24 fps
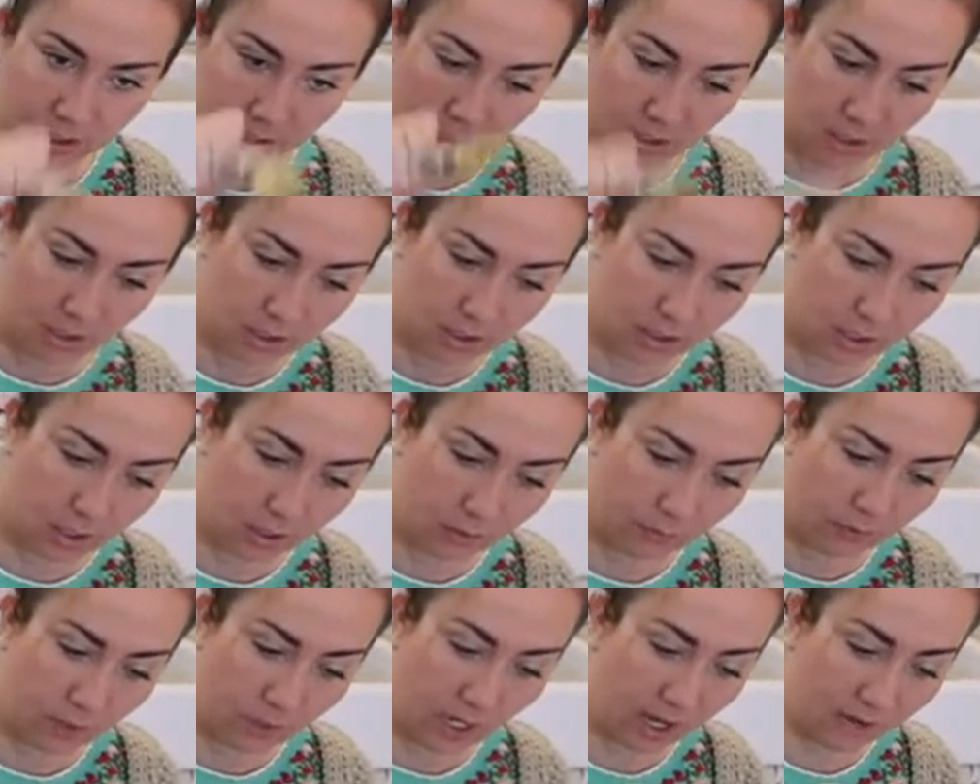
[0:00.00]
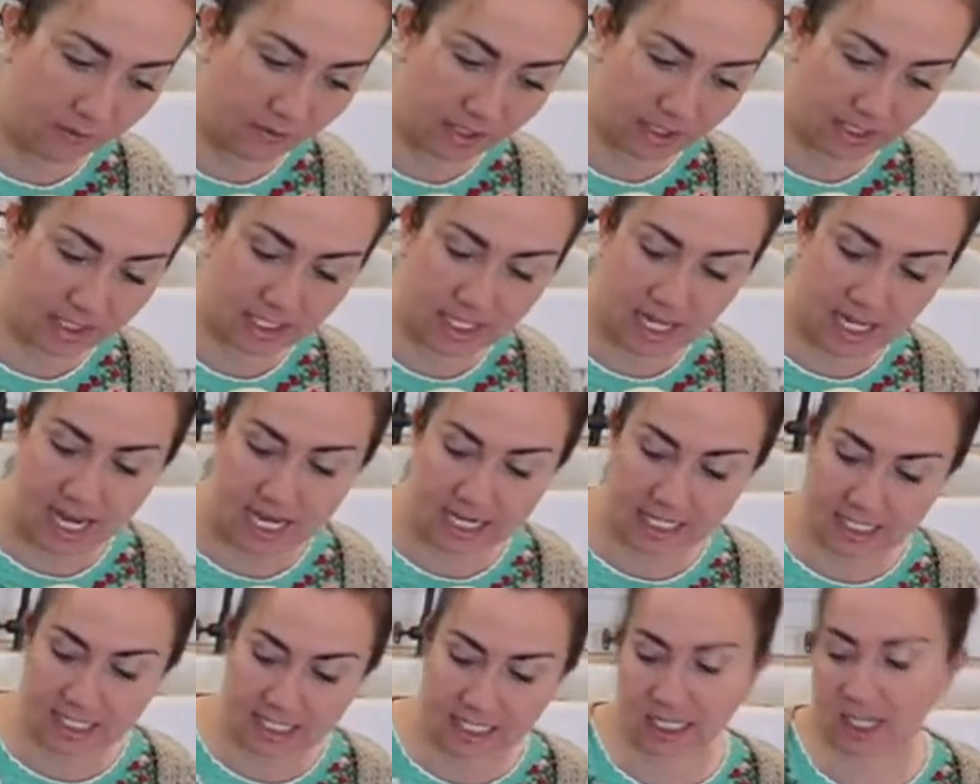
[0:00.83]
So if you haven't
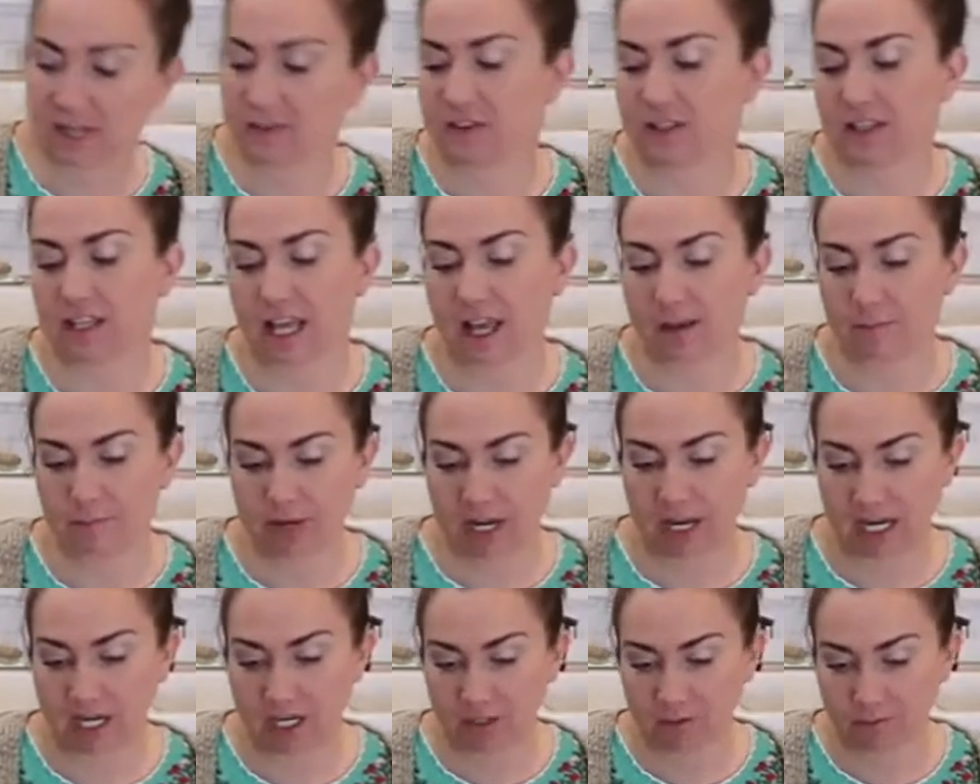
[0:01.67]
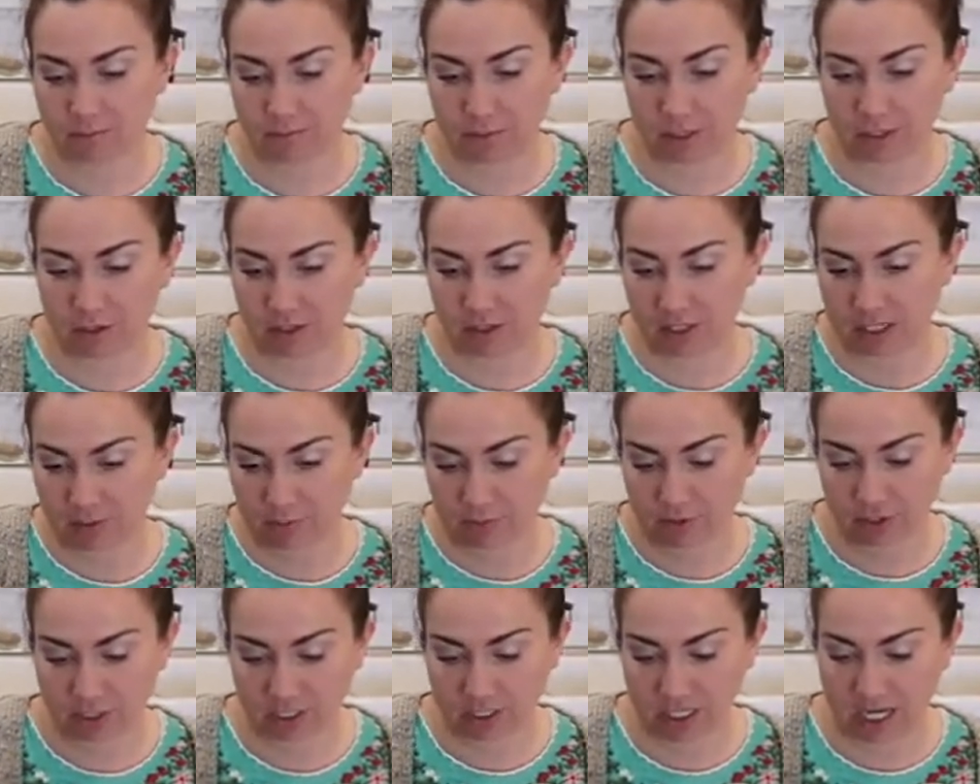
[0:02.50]
snagged any of the lab paint, better get it while
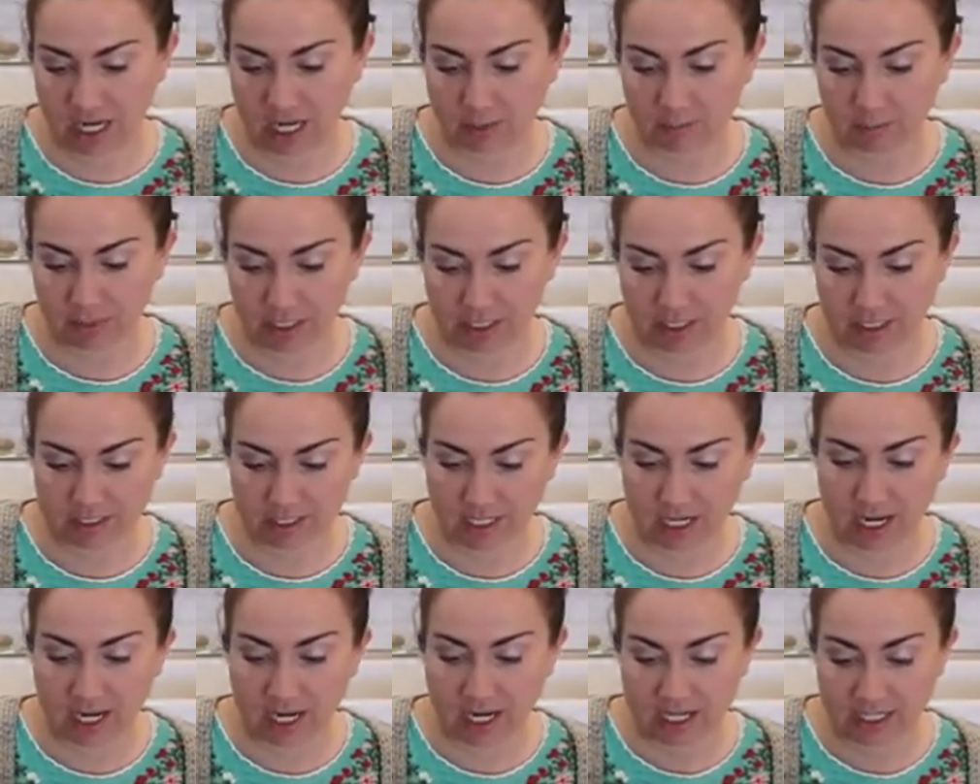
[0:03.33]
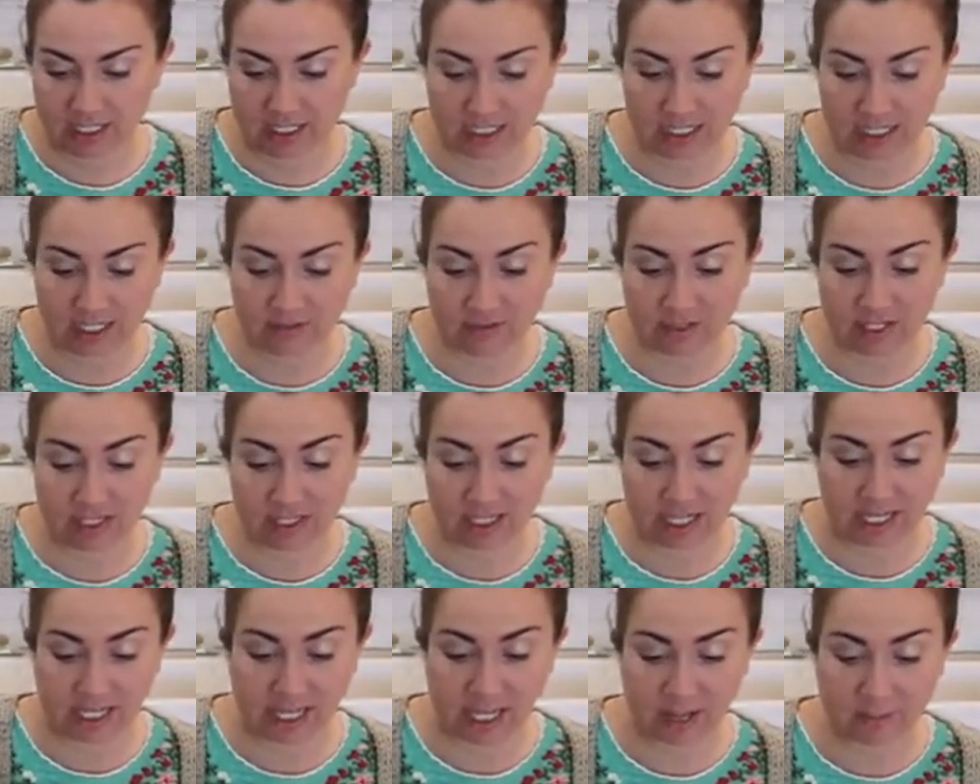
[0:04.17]
you can because I didn't even
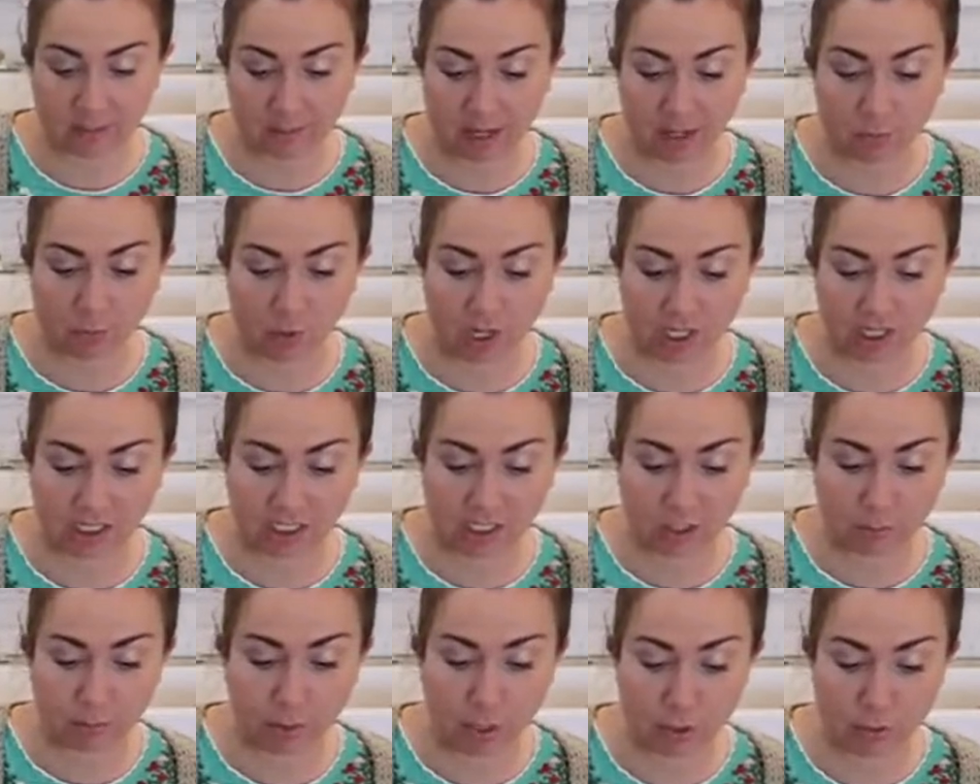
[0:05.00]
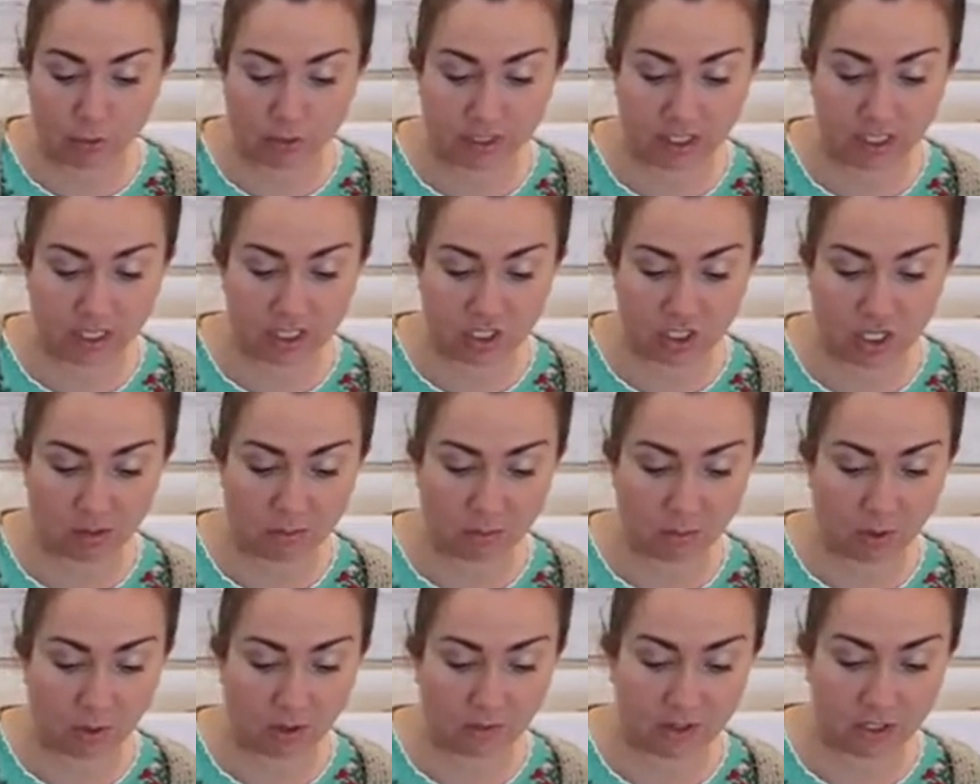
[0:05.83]
like, I made one little post in the Jami
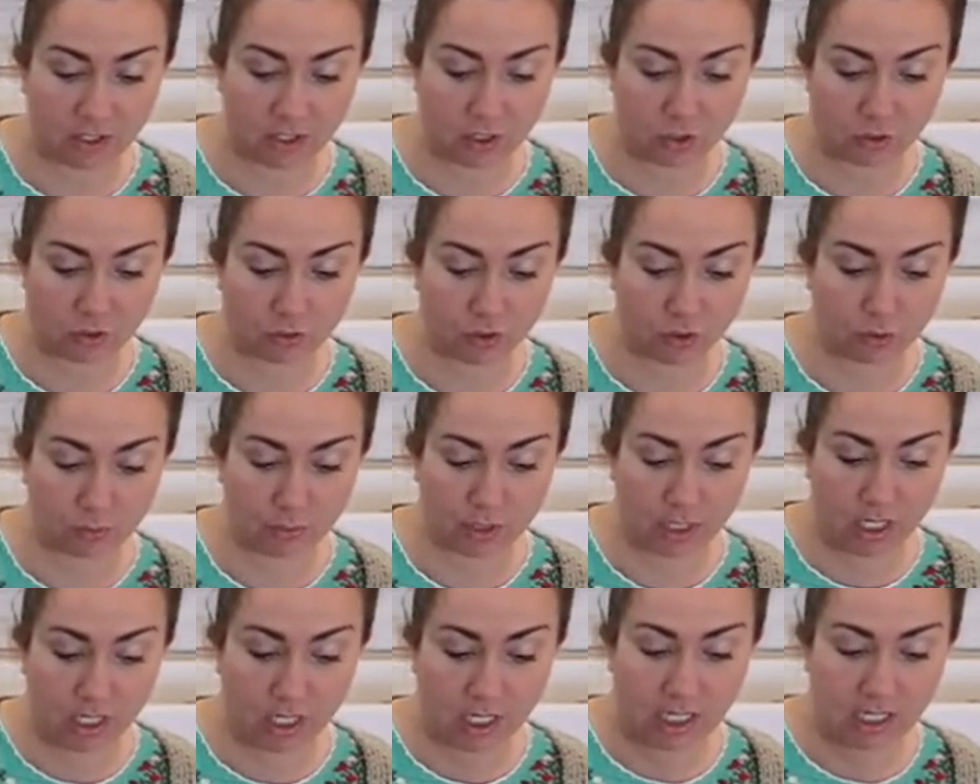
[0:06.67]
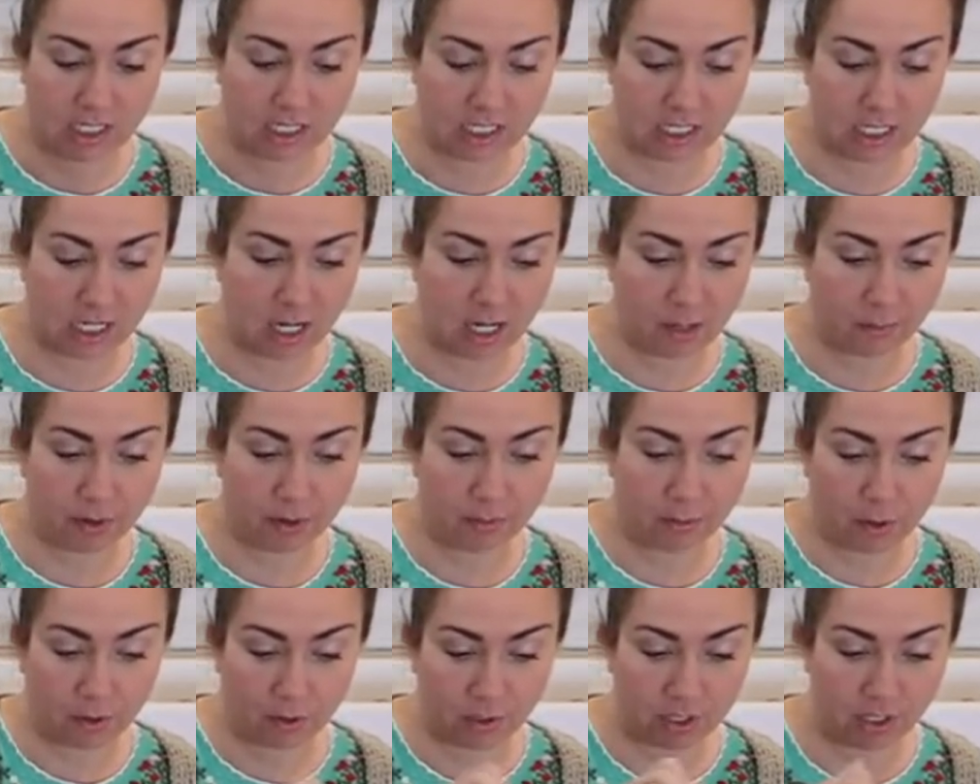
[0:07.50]
Ray Vintage group, did not
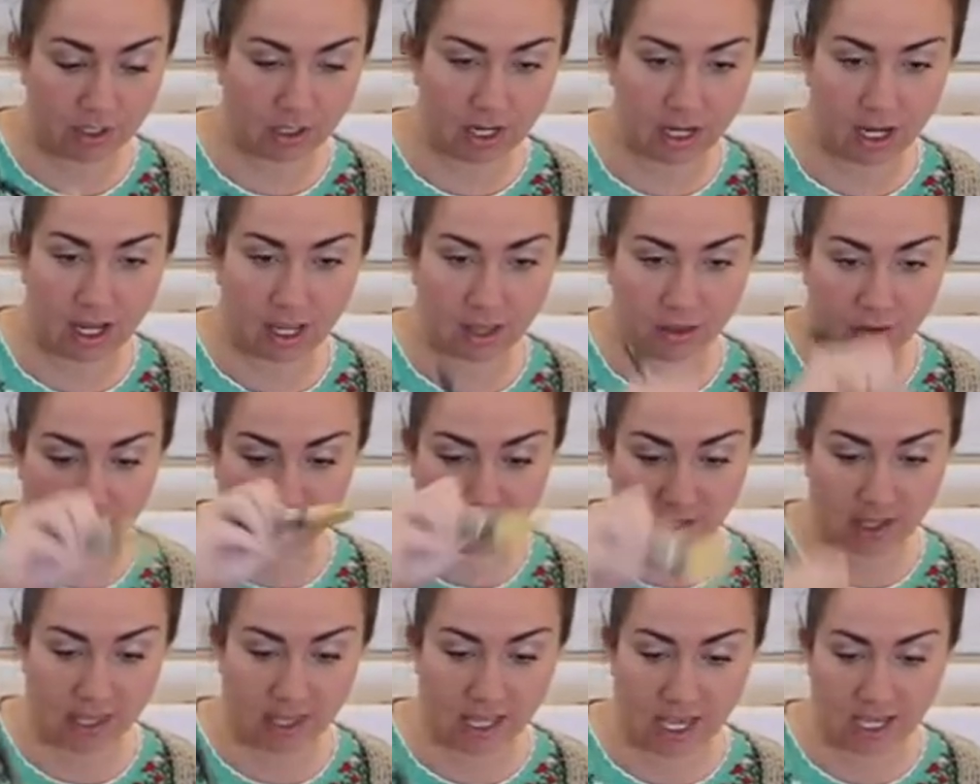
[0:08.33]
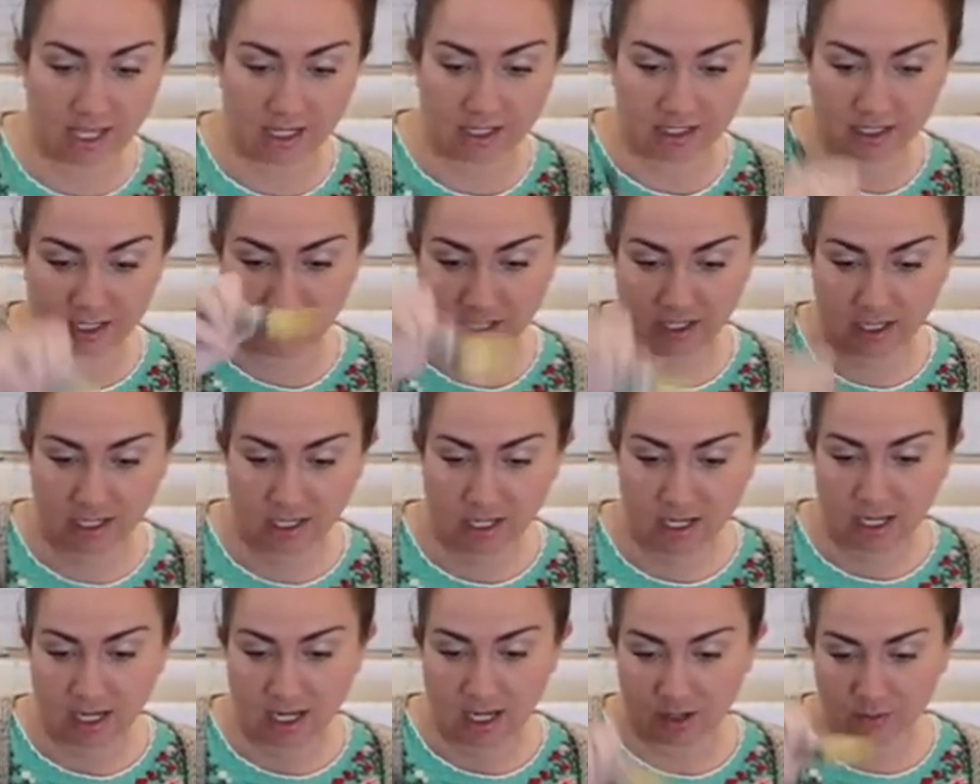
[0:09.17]
promote it other than that.
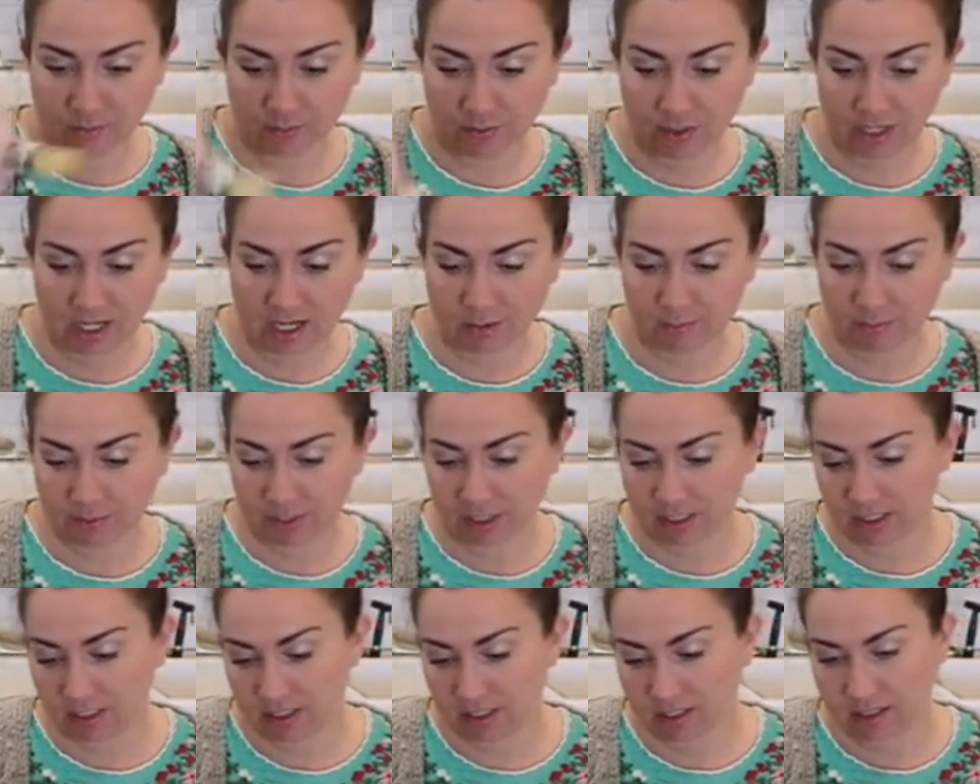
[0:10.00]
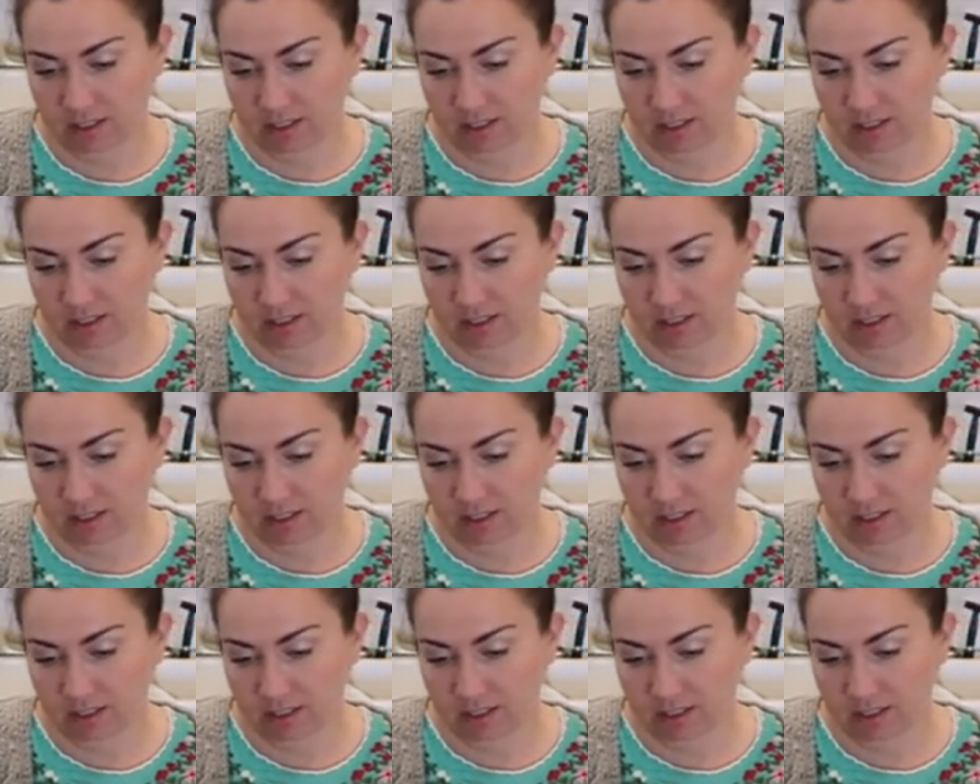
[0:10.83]
And we have been